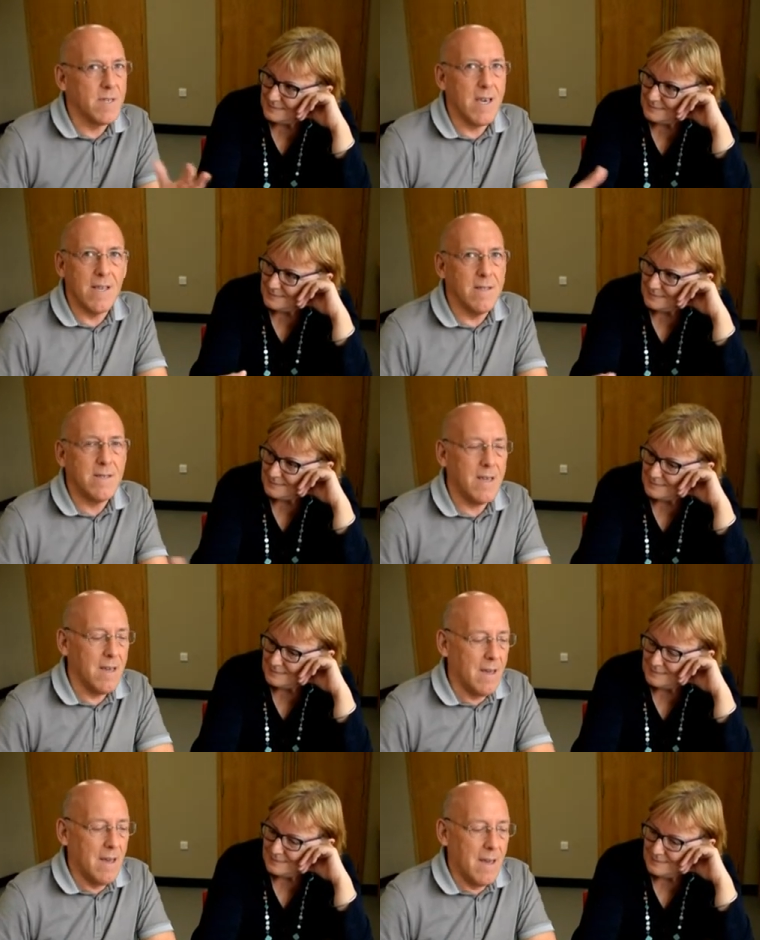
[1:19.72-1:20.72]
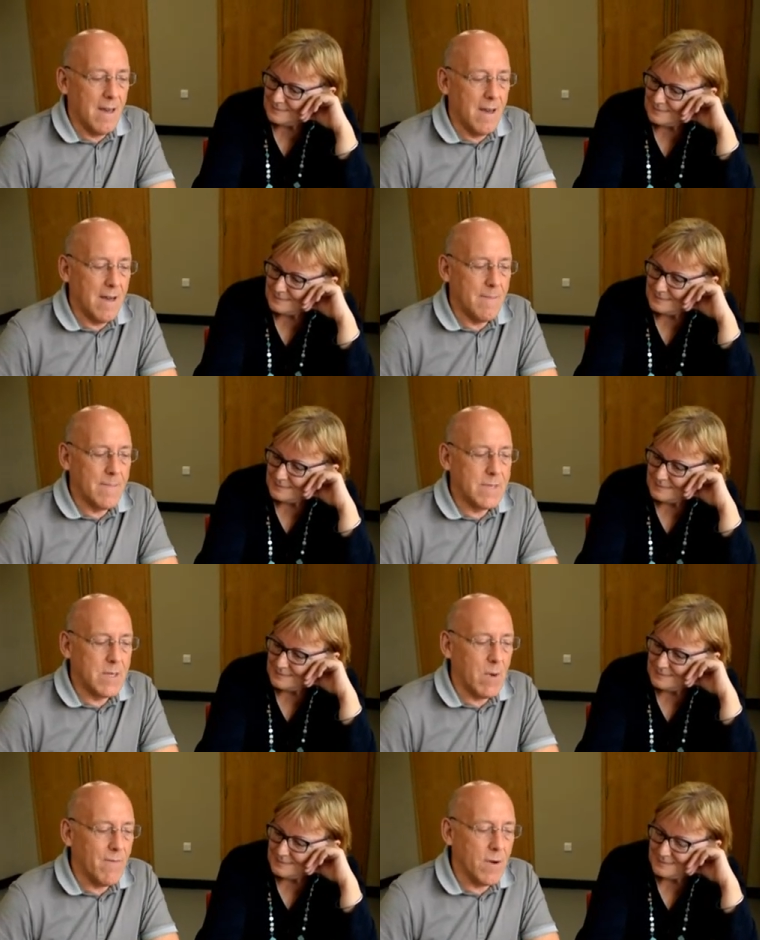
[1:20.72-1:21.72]
Speaker 1: scenes um,
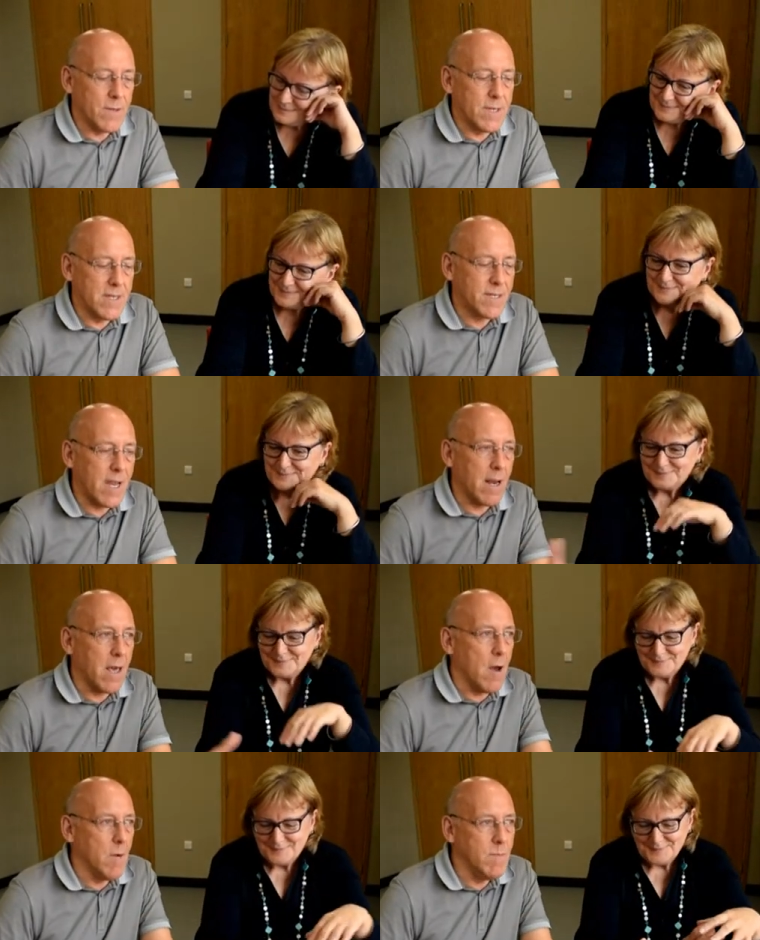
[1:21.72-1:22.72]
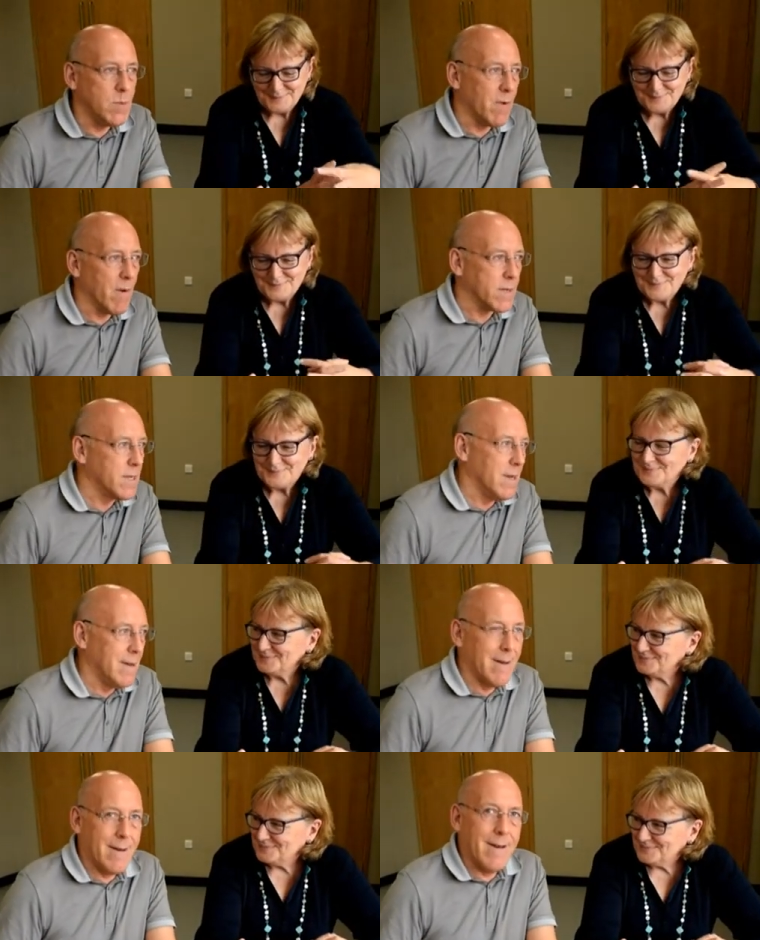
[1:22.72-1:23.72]
so we've got uh, stately homes, we've got
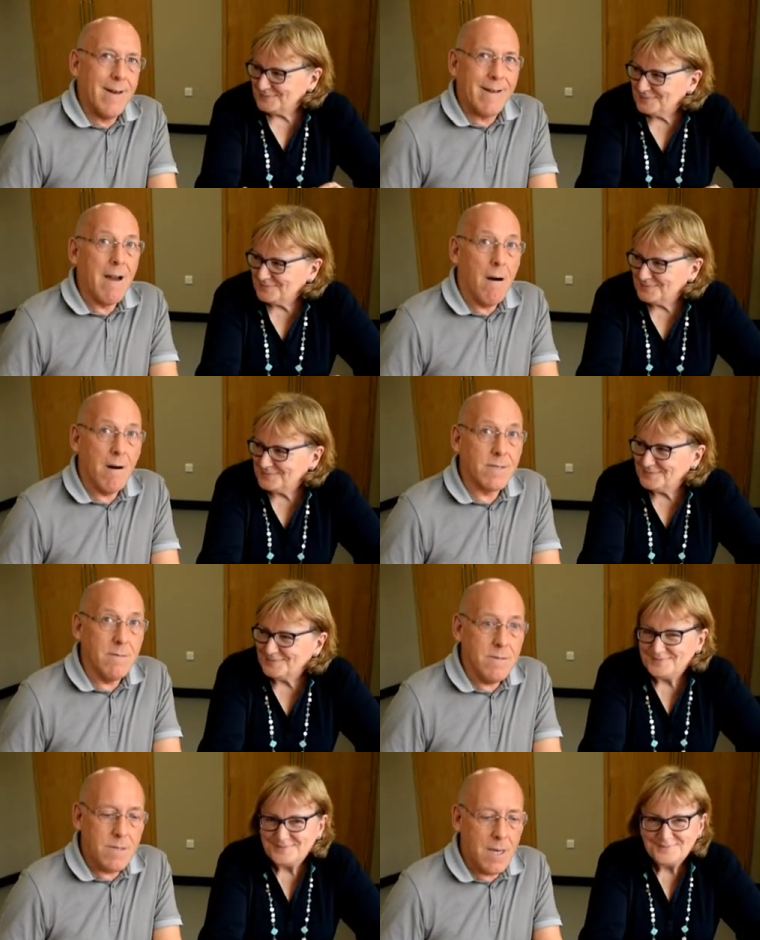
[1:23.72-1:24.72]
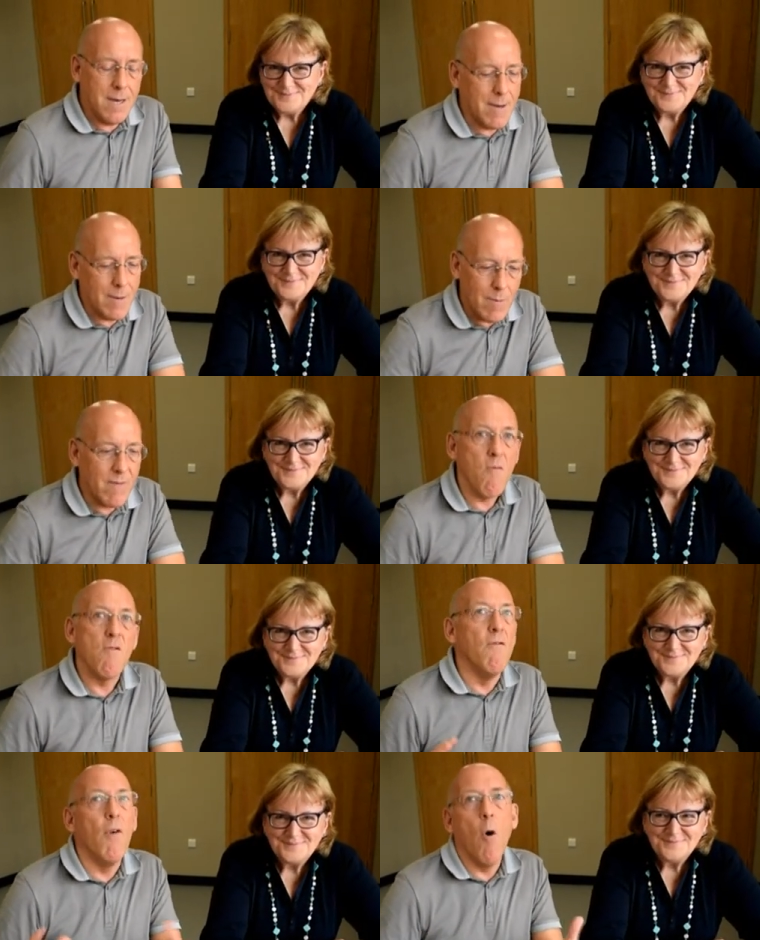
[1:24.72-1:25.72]
castles, we've
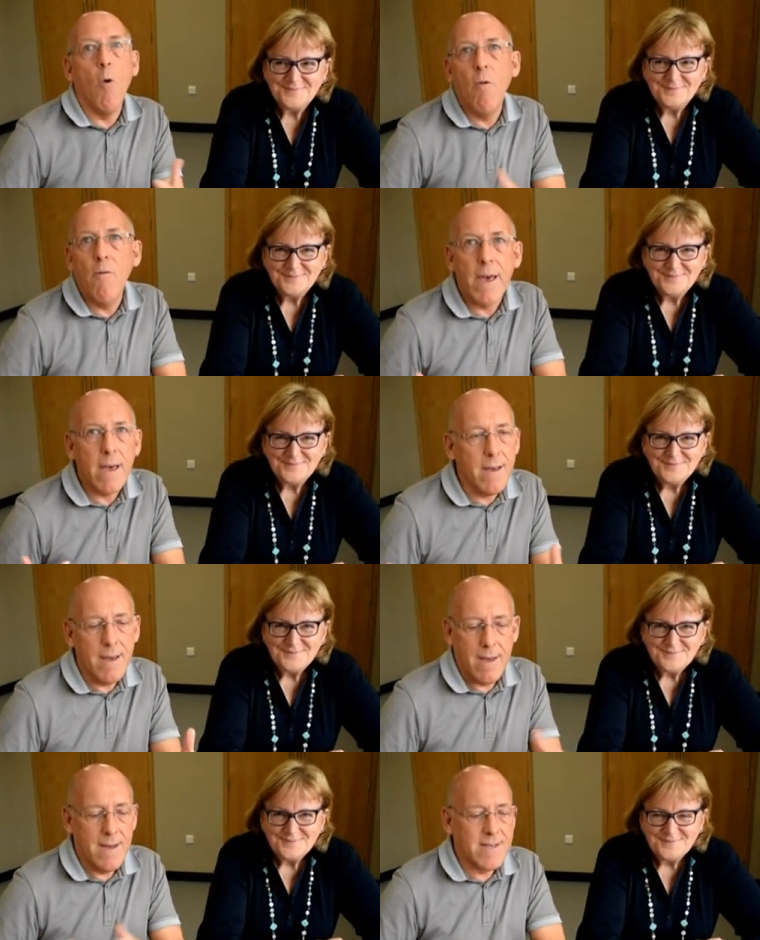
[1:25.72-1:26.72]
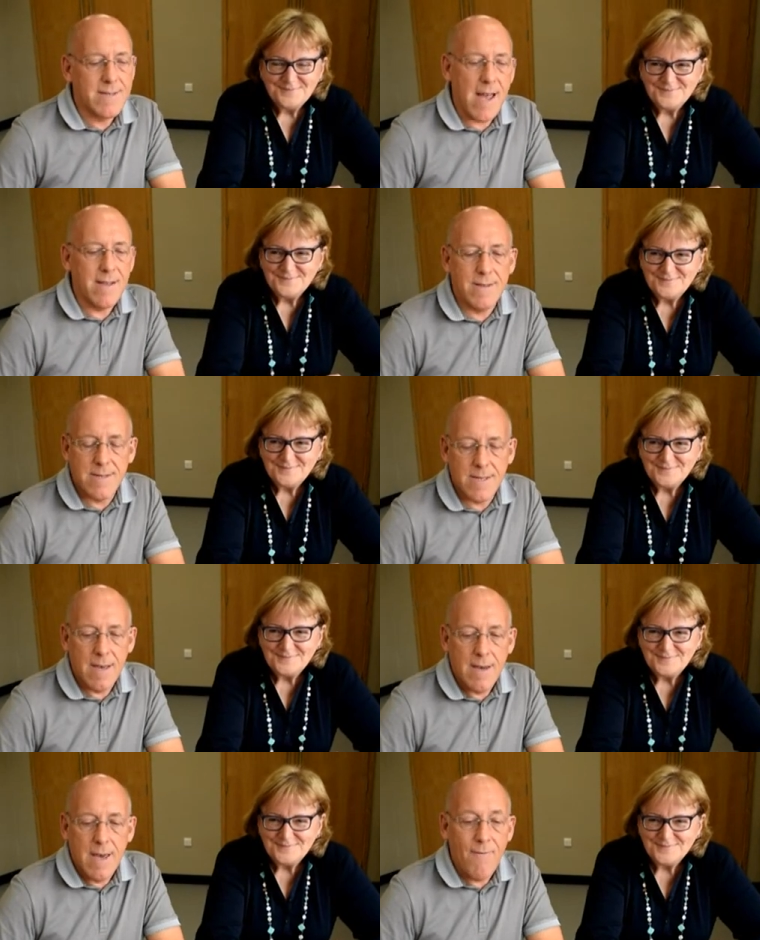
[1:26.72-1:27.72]
got revolving
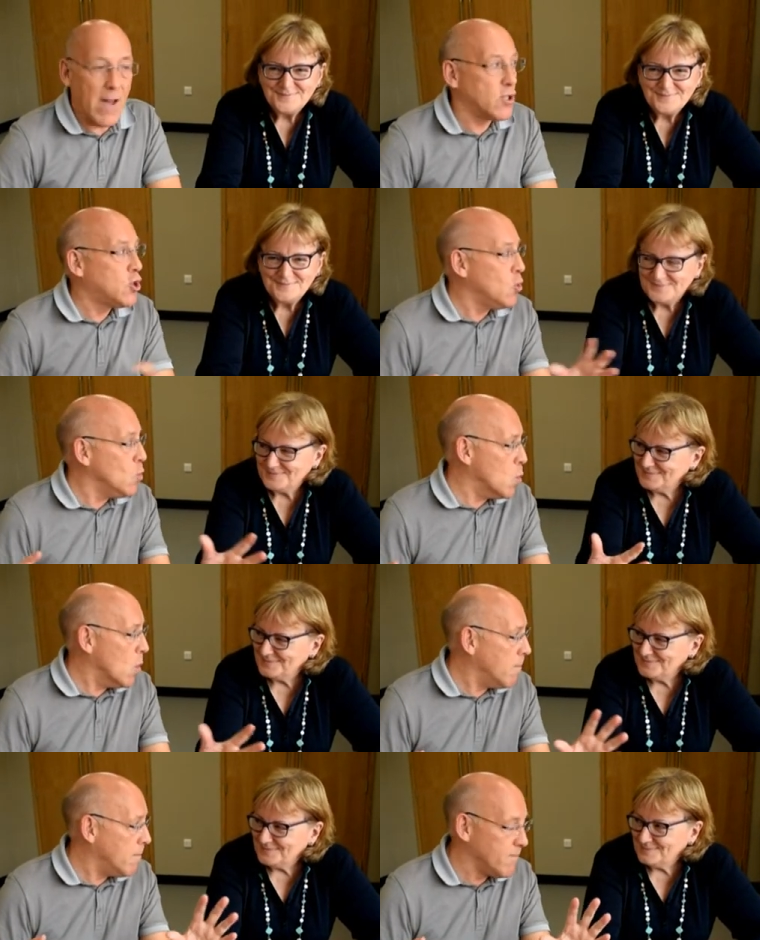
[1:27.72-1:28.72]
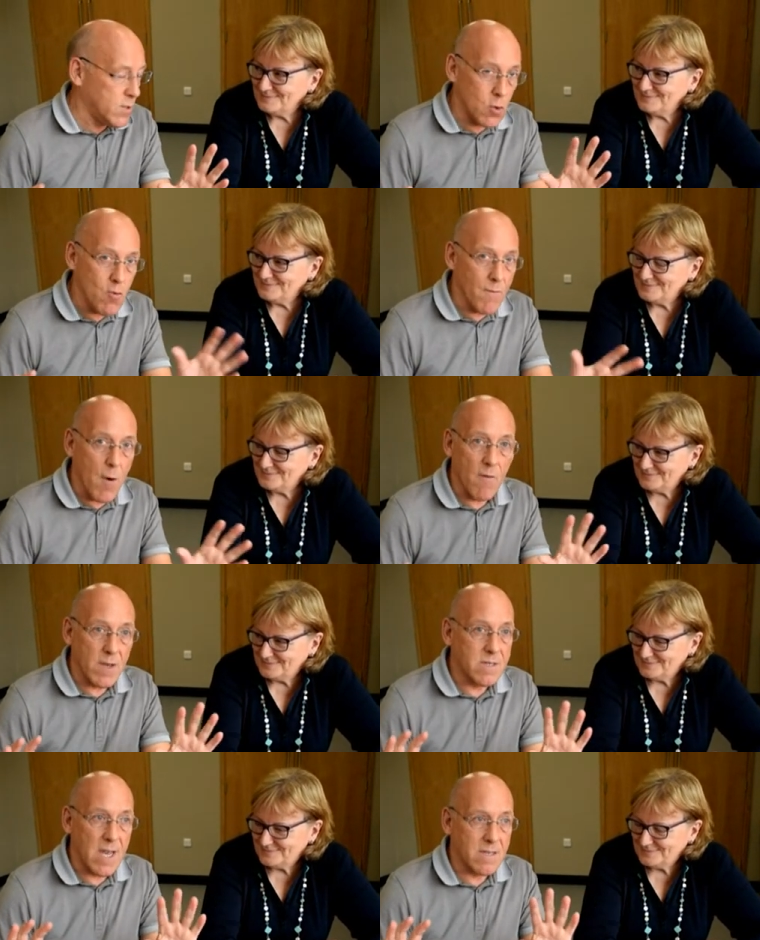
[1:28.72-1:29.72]
sets. In fact, two two
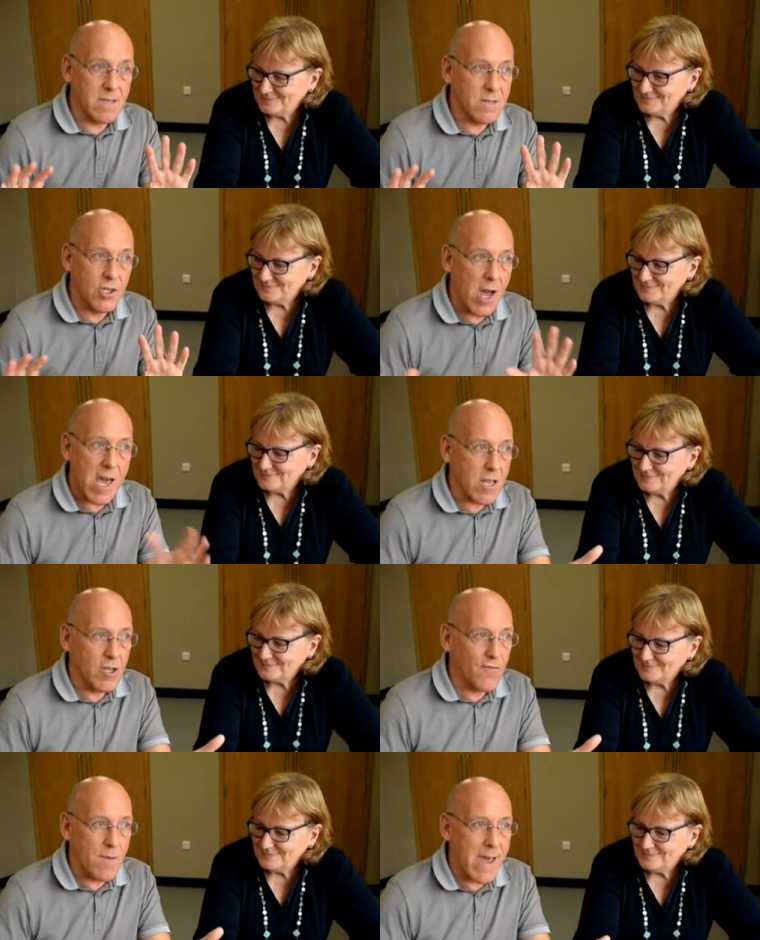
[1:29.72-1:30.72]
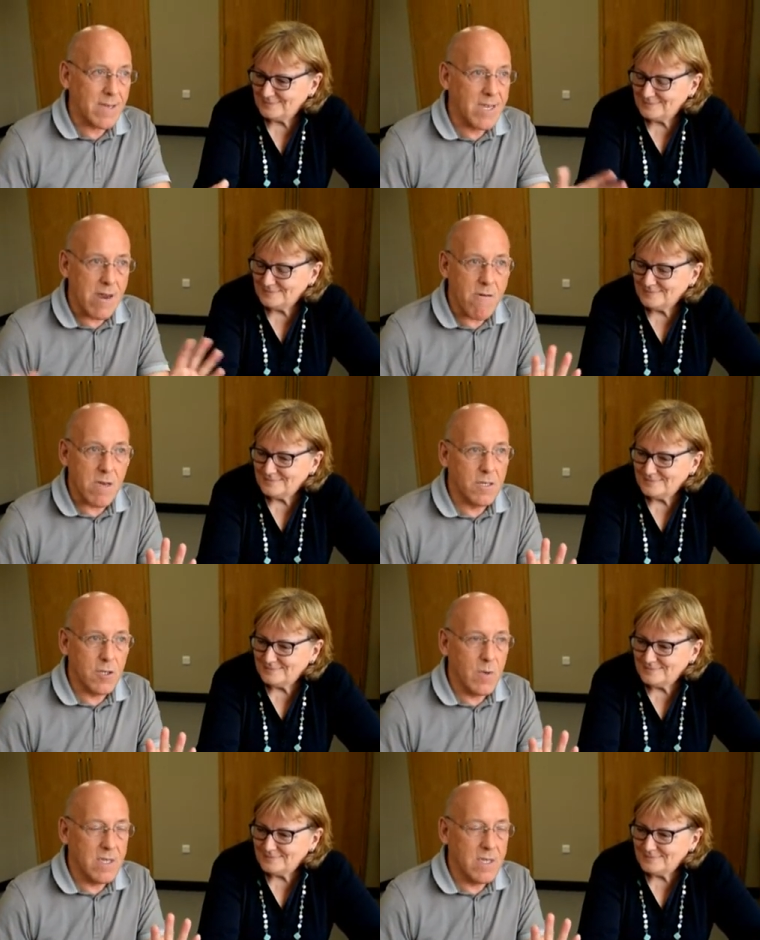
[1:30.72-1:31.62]
revolving sets that change from exteriors to